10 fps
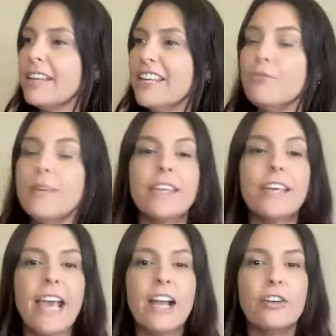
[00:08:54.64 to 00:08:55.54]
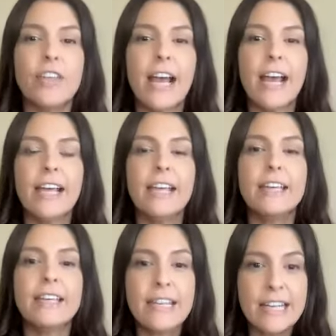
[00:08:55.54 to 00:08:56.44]
give me the care that I
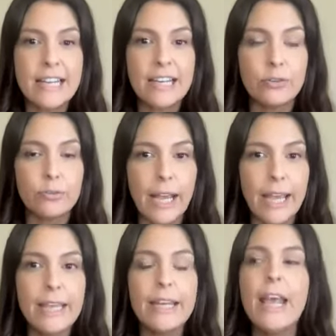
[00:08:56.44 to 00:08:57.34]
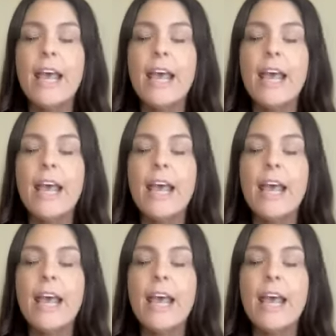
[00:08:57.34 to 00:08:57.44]
need, right?